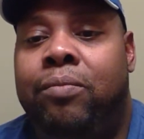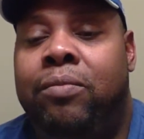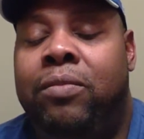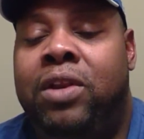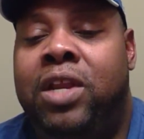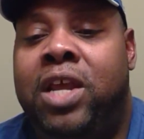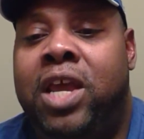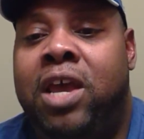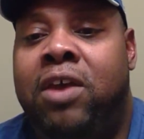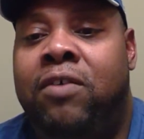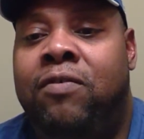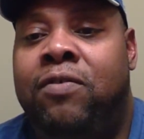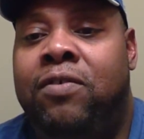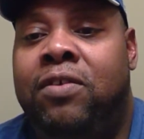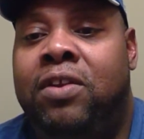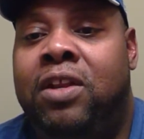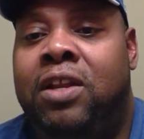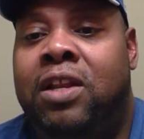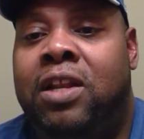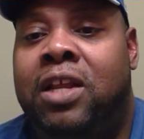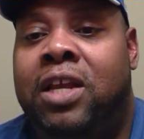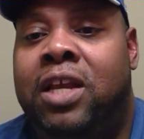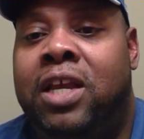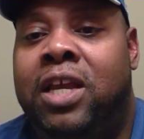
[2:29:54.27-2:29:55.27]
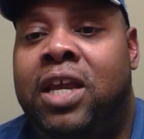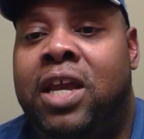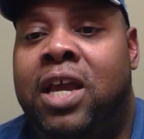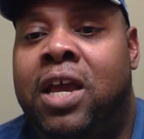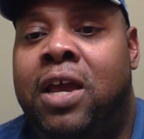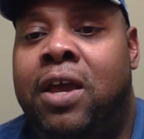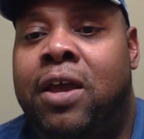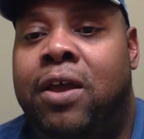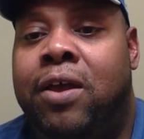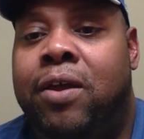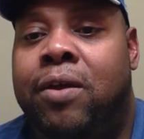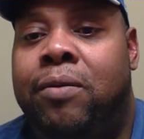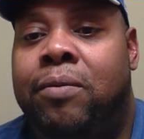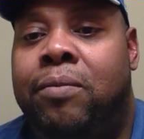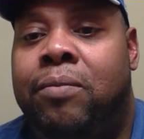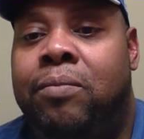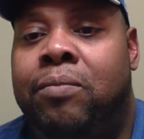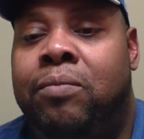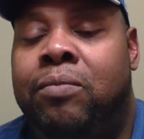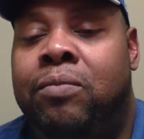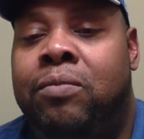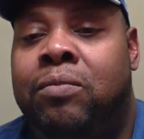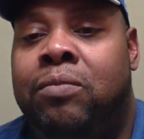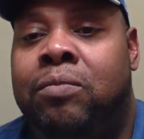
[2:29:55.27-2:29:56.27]
definitely
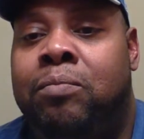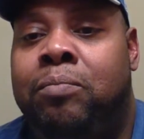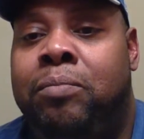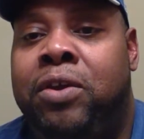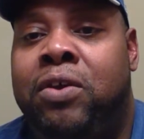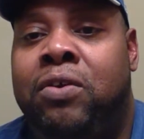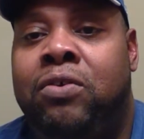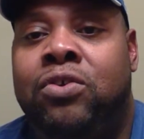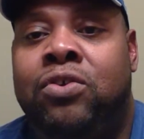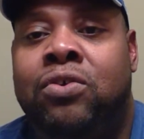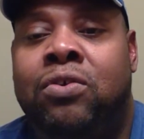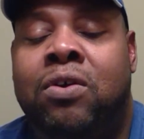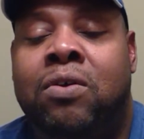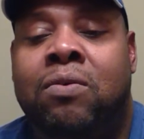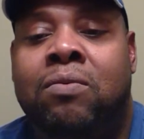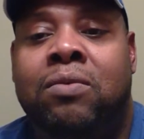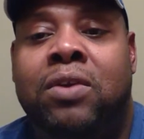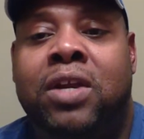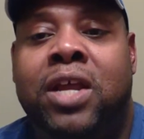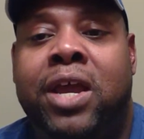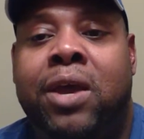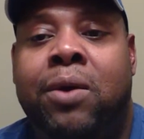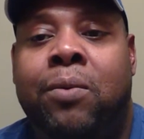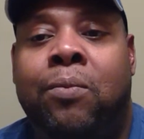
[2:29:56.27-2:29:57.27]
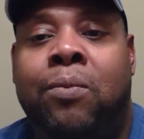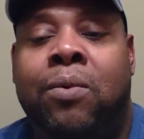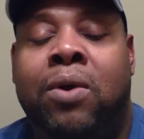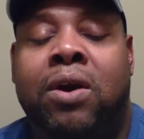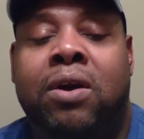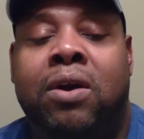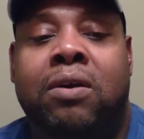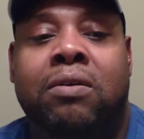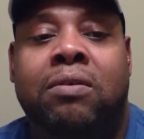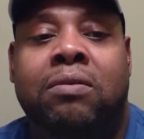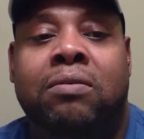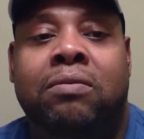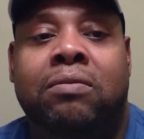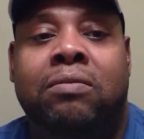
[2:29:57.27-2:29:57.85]
build your own network.